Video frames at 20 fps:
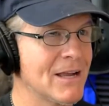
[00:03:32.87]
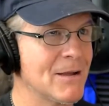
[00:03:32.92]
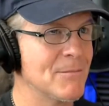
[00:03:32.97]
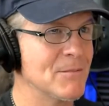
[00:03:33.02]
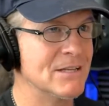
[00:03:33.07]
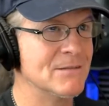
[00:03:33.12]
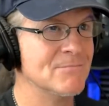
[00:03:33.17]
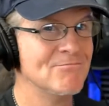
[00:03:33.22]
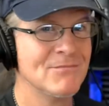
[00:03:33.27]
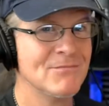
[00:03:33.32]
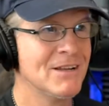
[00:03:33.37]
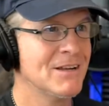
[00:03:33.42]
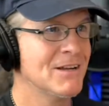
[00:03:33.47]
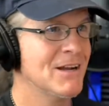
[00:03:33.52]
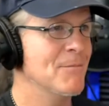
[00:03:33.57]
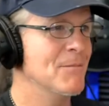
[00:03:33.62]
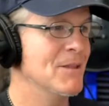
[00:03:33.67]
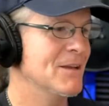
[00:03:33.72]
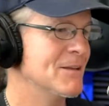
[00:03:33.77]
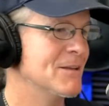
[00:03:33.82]
I'm the
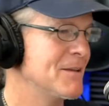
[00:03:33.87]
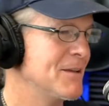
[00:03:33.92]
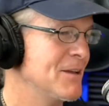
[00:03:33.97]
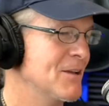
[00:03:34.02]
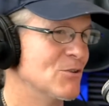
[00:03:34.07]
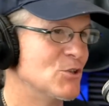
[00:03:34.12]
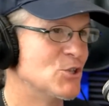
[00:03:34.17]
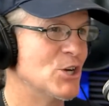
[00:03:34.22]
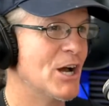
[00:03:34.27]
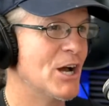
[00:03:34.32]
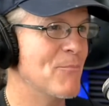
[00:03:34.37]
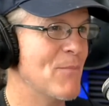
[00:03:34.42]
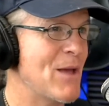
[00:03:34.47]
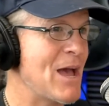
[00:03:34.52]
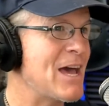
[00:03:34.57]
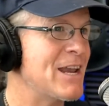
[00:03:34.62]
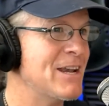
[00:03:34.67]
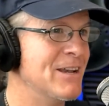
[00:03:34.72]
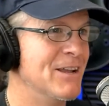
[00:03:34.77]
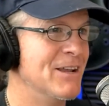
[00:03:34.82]
I'm the you know John
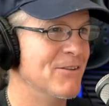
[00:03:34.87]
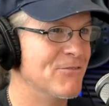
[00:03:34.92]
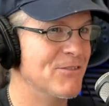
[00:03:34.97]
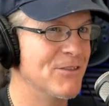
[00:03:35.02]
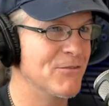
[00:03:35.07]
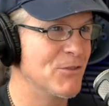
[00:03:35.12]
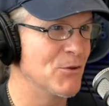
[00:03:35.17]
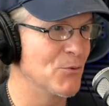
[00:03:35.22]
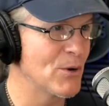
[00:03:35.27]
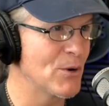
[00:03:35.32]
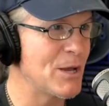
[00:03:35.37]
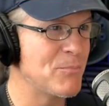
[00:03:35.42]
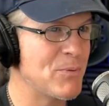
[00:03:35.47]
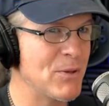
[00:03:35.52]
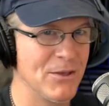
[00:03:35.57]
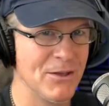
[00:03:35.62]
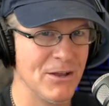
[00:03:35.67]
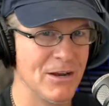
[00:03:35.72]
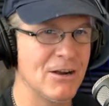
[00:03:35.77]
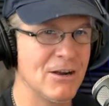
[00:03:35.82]
Madden of, of the red
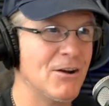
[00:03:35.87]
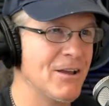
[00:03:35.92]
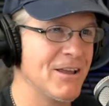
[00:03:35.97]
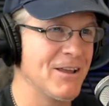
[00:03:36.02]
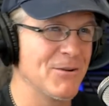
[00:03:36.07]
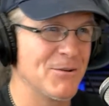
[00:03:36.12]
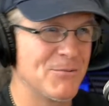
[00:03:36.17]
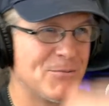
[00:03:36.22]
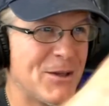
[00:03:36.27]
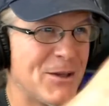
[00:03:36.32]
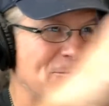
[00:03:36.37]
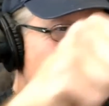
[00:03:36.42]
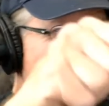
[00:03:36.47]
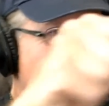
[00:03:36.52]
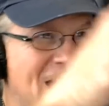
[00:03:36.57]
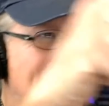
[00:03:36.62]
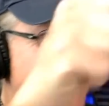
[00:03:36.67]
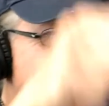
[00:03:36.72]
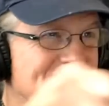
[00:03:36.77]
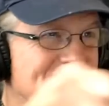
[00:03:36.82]
pill. Like oh you know get
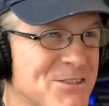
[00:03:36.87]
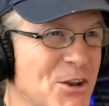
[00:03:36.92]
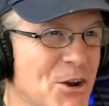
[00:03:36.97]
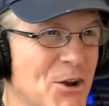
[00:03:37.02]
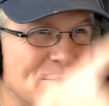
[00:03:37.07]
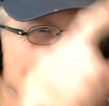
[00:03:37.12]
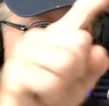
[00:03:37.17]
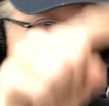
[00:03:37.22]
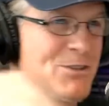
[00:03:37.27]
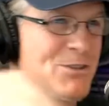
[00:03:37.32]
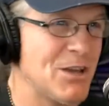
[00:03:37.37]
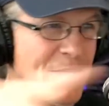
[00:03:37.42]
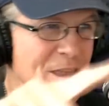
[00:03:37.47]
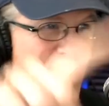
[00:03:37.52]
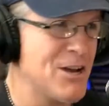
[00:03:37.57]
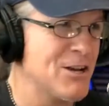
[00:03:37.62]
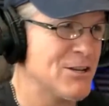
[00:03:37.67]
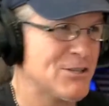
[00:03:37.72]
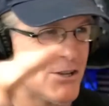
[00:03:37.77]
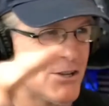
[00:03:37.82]
my X's and O's and say and
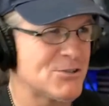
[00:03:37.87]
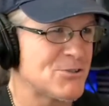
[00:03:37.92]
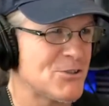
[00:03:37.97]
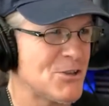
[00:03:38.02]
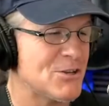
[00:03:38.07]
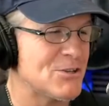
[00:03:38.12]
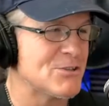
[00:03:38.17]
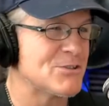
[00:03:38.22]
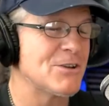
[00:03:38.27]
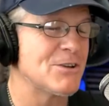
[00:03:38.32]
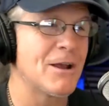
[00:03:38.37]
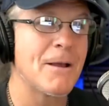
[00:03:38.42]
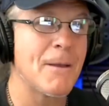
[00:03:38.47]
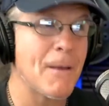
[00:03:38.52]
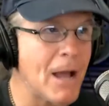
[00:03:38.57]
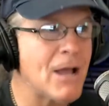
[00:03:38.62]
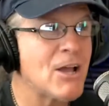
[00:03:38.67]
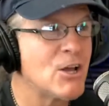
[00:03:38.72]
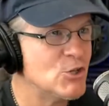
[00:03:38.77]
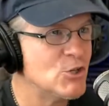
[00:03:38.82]
then he says this.
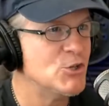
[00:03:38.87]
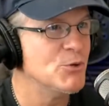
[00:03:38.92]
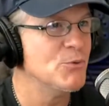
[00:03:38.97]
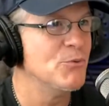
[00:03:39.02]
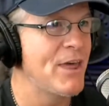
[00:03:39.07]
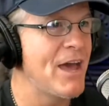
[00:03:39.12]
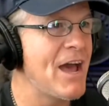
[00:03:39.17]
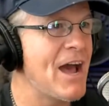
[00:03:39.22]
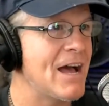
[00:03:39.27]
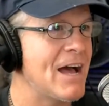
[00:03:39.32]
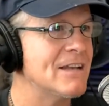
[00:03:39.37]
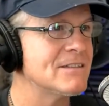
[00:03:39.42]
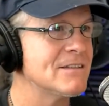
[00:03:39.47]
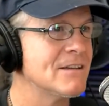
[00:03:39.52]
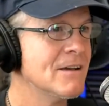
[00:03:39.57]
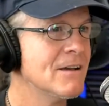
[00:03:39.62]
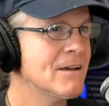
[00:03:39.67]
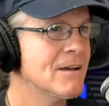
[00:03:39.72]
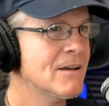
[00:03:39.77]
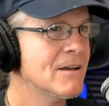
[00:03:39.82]
I could do that,
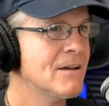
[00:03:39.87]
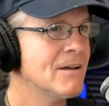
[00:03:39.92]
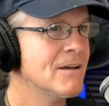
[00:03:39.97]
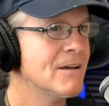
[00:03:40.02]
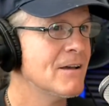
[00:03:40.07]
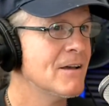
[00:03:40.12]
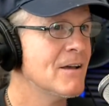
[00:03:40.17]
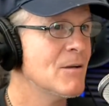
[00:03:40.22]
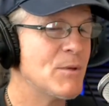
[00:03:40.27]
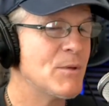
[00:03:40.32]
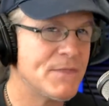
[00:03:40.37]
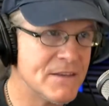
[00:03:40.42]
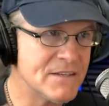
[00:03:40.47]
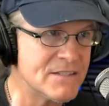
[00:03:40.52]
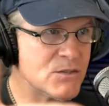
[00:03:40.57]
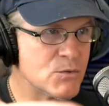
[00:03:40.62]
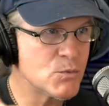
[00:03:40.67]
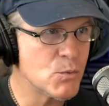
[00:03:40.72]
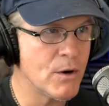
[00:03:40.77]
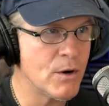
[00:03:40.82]
but
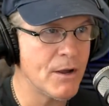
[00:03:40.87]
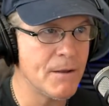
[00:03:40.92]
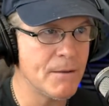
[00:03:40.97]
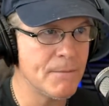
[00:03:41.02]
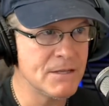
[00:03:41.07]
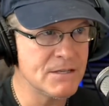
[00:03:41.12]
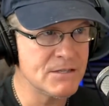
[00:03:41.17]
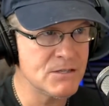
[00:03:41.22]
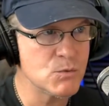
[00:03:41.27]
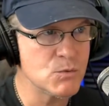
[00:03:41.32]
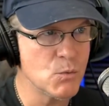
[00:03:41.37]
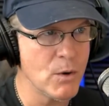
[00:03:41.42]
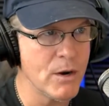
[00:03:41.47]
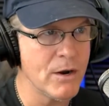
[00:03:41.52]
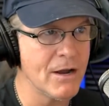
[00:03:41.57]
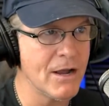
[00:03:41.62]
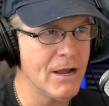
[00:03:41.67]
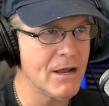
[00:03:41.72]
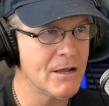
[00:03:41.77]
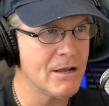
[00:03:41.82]
this is where this is
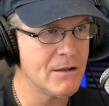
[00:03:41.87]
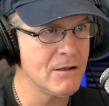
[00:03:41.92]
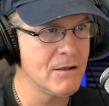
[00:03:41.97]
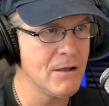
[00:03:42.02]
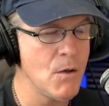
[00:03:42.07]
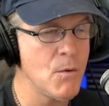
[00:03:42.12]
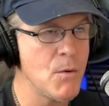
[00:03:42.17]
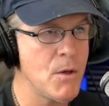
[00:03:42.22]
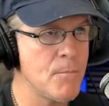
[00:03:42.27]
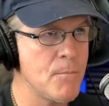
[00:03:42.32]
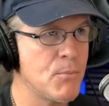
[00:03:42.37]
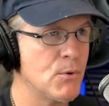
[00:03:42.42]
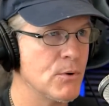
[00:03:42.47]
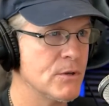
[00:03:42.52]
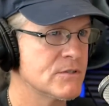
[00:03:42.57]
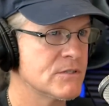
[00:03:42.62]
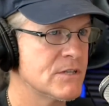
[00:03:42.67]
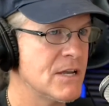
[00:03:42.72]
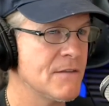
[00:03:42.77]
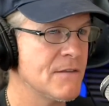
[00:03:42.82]
where it, it
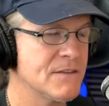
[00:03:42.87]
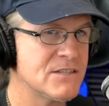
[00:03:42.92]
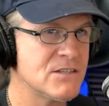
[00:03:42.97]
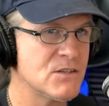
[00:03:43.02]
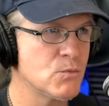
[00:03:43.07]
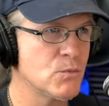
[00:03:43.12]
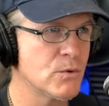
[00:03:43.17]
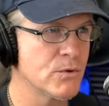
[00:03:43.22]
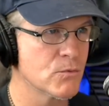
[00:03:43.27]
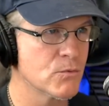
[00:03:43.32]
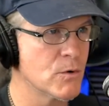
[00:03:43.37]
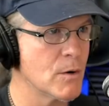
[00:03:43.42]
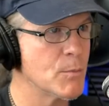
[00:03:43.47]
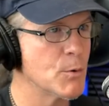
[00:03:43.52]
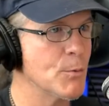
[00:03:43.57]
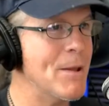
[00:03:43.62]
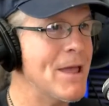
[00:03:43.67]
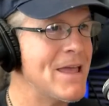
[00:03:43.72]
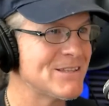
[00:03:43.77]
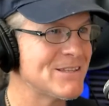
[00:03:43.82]
boils down. This is where the
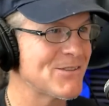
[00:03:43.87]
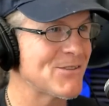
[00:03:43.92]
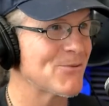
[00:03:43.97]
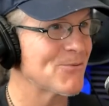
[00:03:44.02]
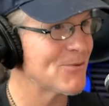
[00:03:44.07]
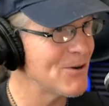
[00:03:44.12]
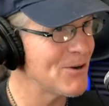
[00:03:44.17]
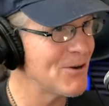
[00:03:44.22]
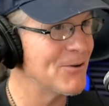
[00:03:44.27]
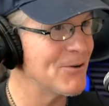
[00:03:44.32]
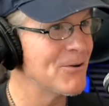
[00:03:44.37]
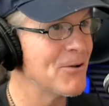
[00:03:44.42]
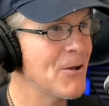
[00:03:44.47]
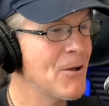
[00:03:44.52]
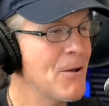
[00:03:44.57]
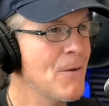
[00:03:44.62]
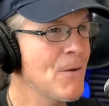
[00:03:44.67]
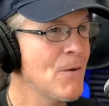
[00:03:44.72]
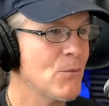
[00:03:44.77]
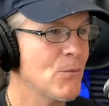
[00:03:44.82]
rubber meets the road
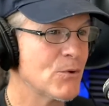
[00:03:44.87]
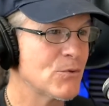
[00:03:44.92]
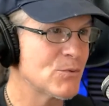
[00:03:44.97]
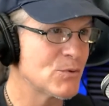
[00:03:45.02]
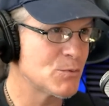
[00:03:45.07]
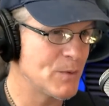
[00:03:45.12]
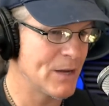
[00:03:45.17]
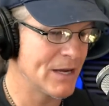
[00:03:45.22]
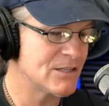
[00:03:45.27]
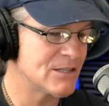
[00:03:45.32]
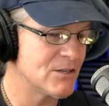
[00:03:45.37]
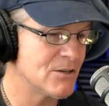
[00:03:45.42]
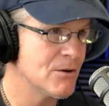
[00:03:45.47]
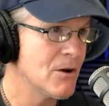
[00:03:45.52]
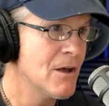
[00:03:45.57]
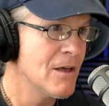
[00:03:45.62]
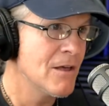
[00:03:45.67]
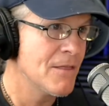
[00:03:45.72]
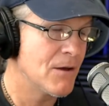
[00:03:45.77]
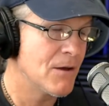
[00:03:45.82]
with respect to
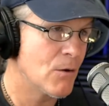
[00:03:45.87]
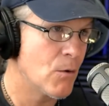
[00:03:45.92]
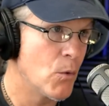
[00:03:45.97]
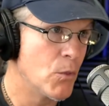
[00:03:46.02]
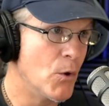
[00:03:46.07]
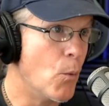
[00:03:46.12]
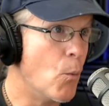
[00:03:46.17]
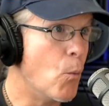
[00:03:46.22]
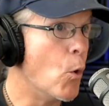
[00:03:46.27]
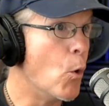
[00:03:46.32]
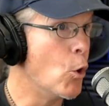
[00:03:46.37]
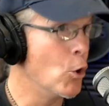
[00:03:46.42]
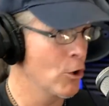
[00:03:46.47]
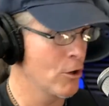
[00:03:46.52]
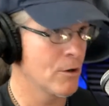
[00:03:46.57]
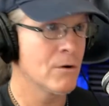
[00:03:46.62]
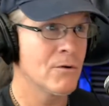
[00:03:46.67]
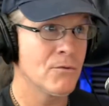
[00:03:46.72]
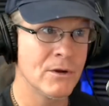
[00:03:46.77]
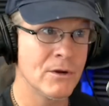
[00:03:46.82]
the the
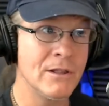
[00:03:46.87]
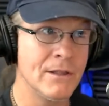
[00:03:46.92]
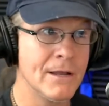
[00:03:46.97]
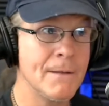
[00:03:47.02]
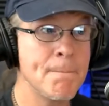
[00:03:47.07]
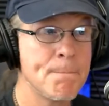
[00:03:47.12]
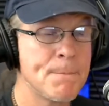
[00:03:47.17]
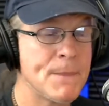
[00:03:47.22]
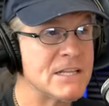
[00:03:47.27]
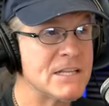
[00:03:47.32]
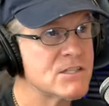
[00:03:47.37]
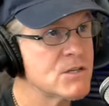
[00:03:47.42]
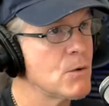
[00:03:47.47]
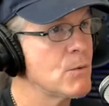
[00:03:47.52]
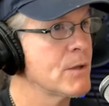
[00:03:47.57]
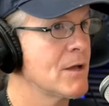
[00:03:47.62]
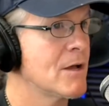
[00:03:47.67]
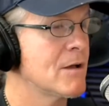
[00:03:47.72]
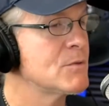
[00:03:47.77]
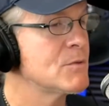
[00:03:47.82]
war really that's
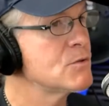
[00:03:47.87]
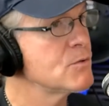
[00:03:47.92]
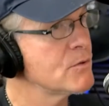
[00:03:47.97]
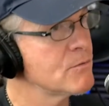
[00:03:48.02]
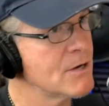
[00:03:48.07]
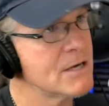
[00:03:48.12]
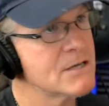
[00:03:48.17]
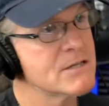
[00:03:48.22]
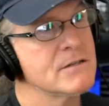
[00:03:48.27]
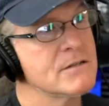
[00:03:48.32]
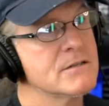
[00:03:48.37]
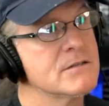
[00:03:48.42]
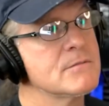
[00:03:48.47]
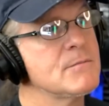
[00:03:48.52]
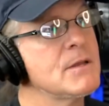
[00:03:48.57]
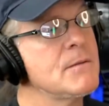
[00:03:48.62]
going on between rationalism and